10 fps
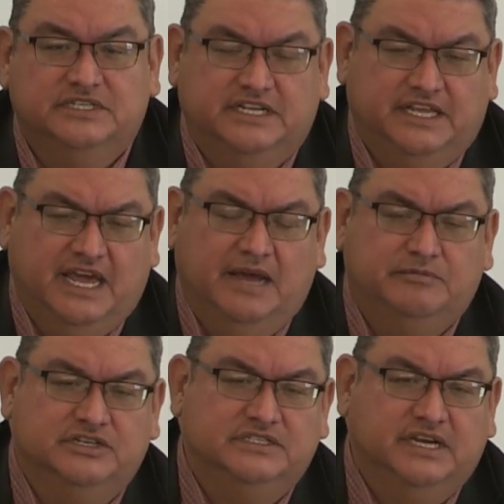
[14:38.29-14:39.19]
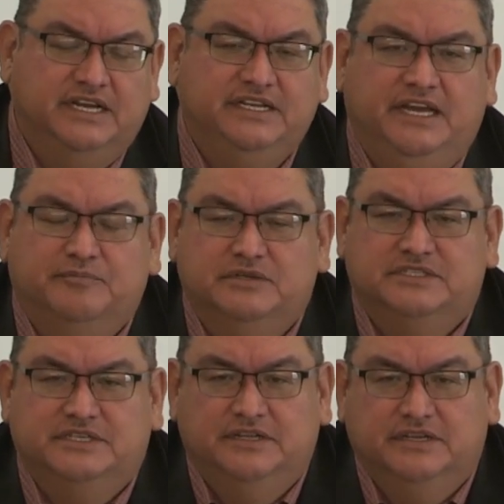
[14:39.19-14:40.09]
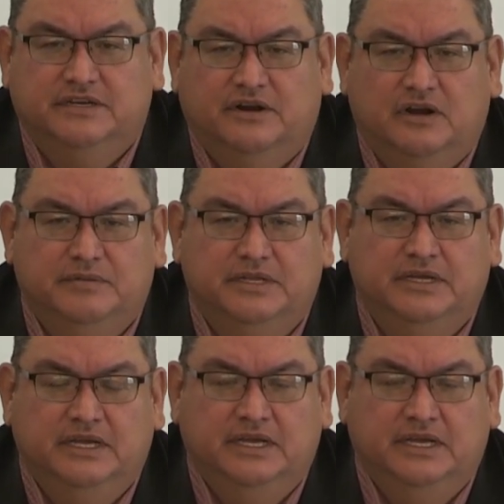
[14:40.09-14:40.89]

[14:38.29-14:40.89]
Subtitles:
It captures 98% of the carbon